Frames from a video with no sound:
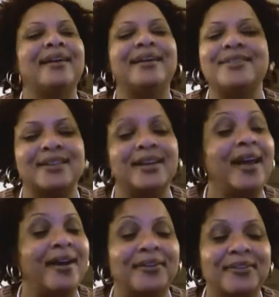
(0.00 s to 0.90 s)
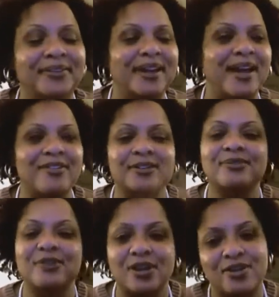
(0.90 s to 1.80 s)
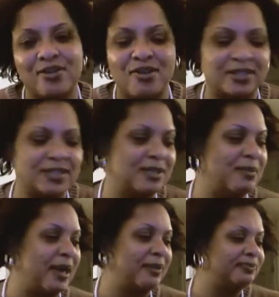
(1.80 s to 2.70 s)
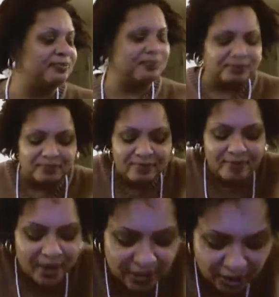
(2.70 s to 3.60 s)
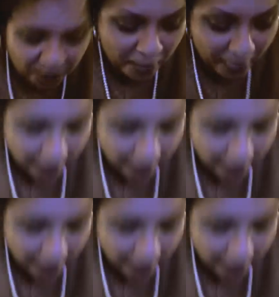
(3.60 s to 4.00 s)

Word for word: He's like, yeah, whatever. And crawls into bed. So